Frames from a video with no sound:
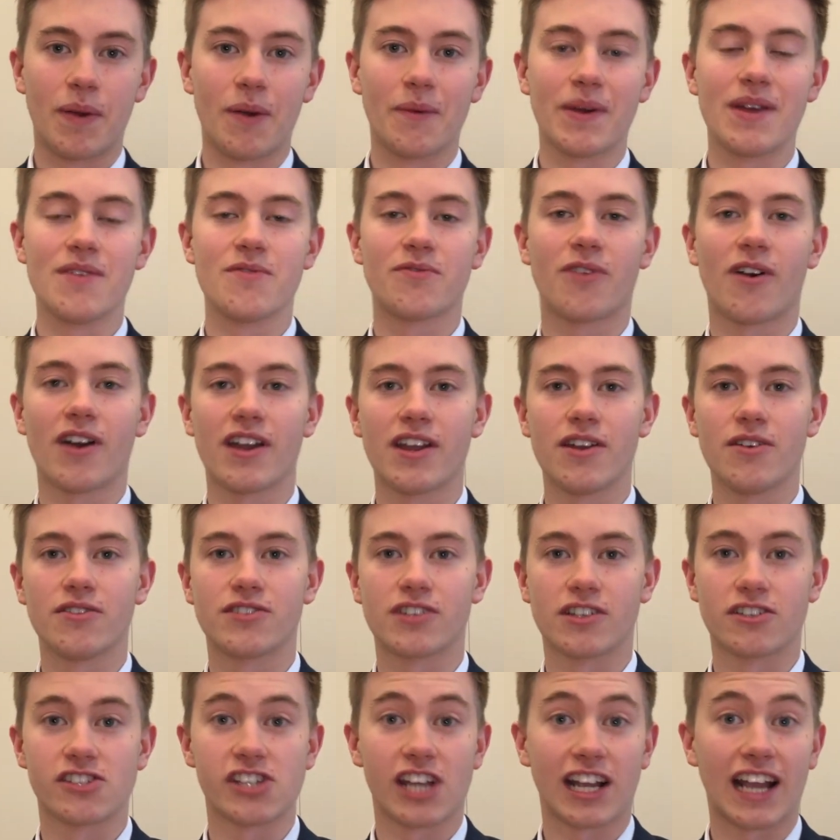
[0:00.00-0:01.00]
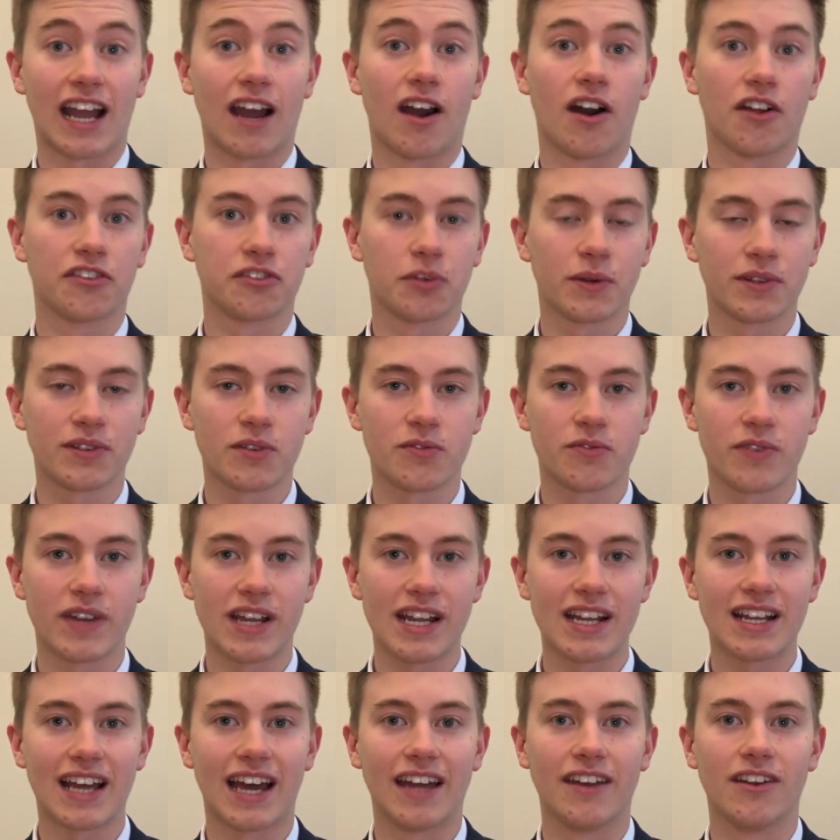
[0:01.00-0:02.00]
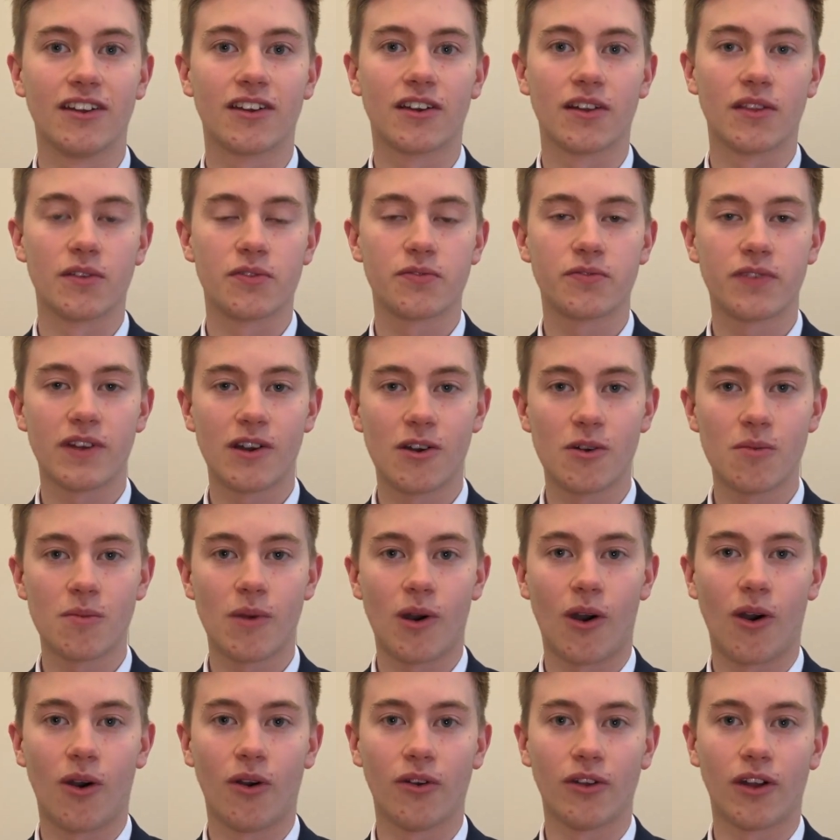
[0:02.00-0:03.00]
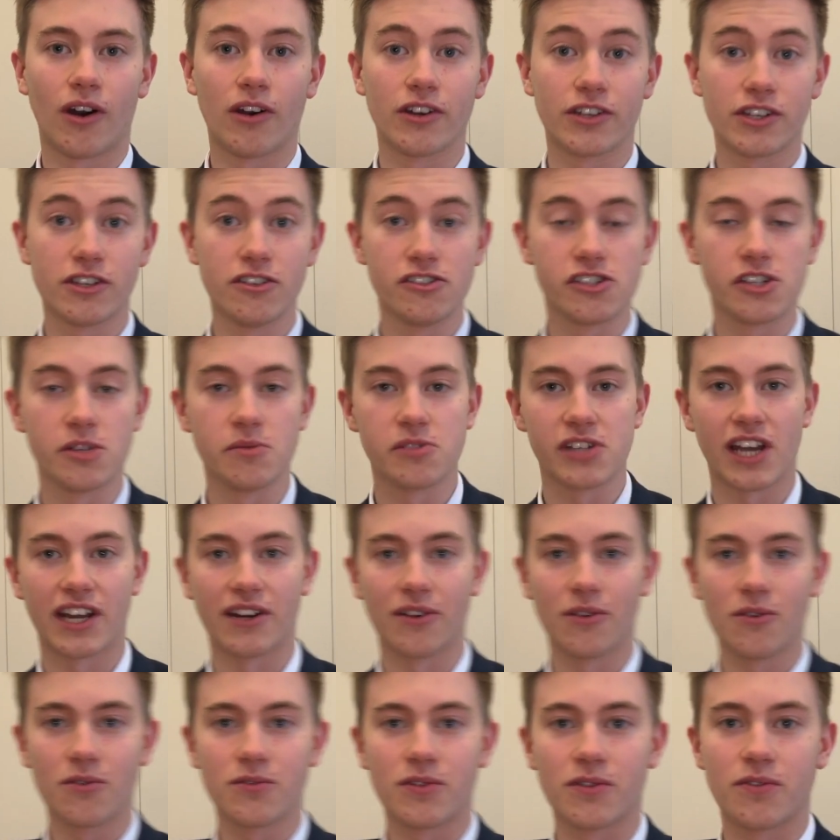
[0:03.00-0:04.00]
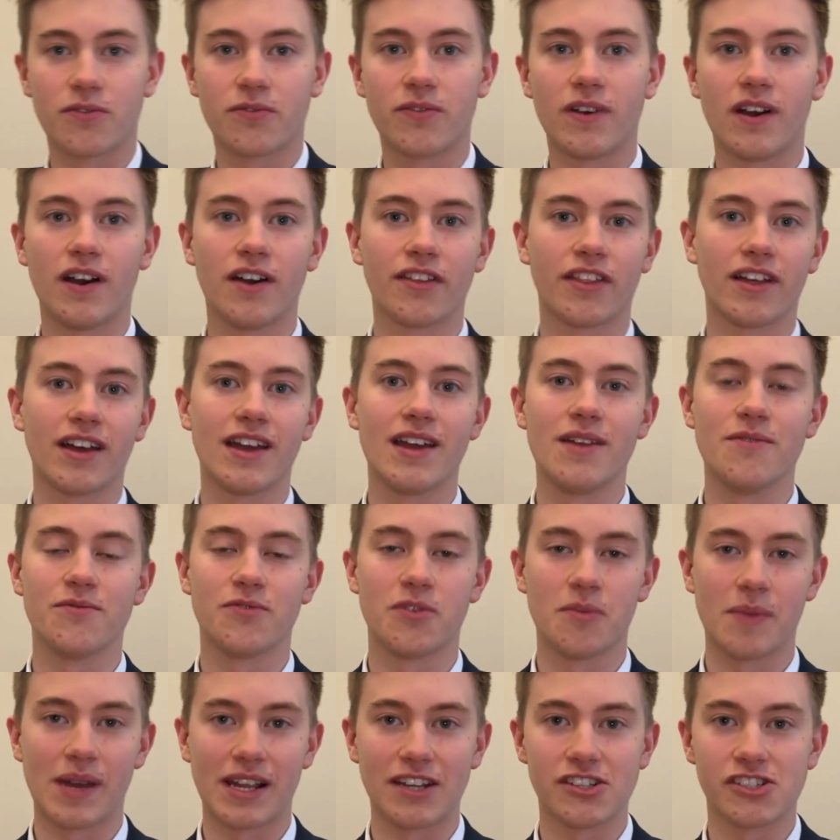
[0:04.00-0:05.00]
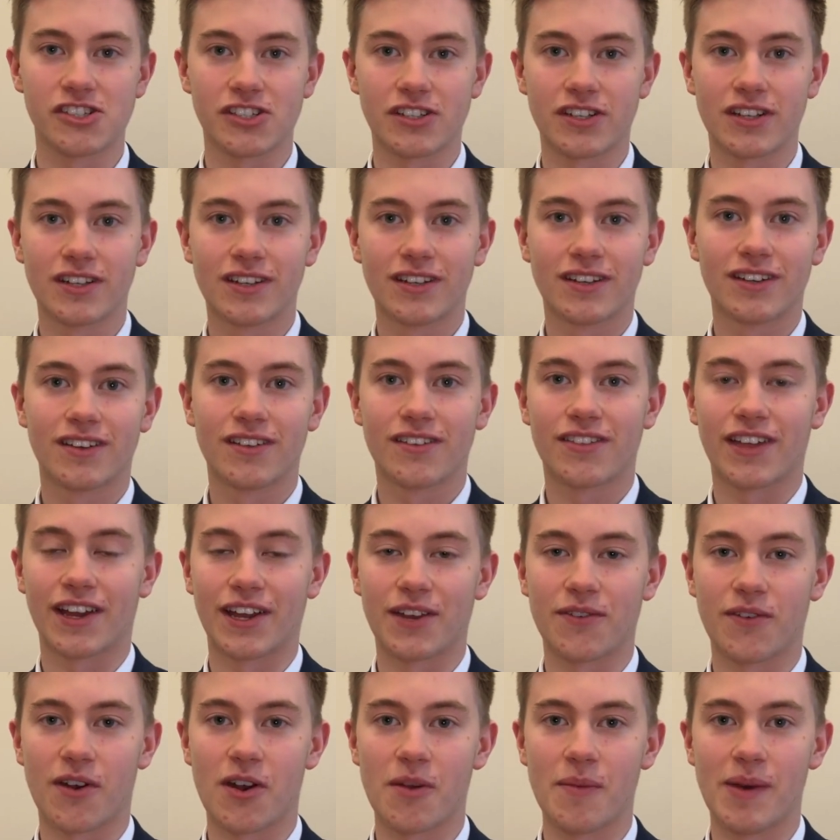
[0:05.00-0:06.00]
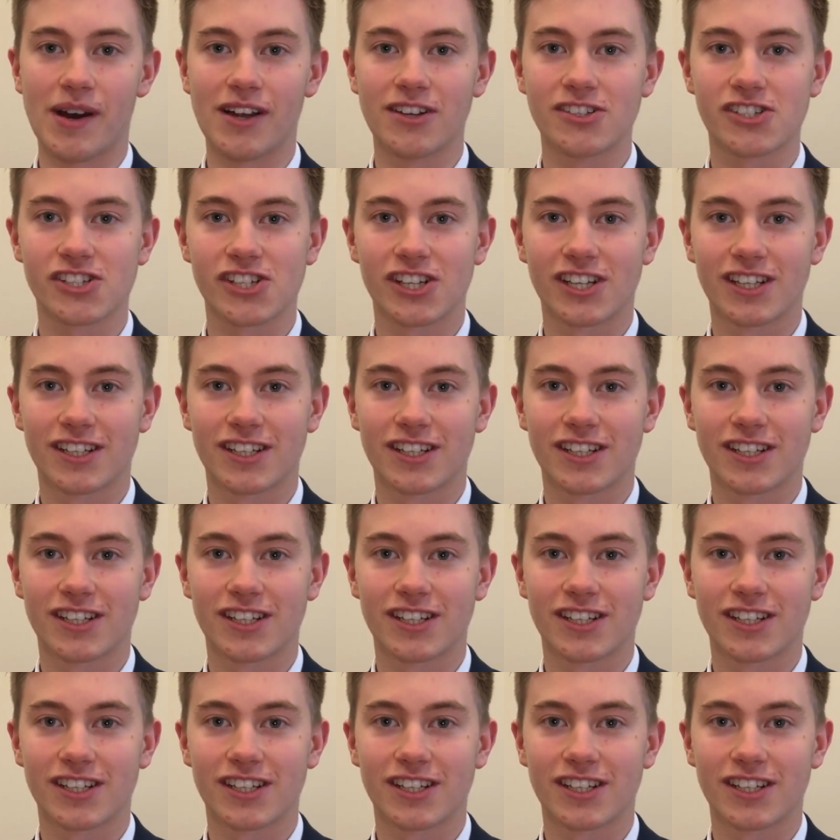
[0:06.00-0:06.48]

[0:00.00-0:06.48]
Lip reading: but we invite you to check out our Twitter feed and look at the film on our YouTube channel for further information. Thank you very much.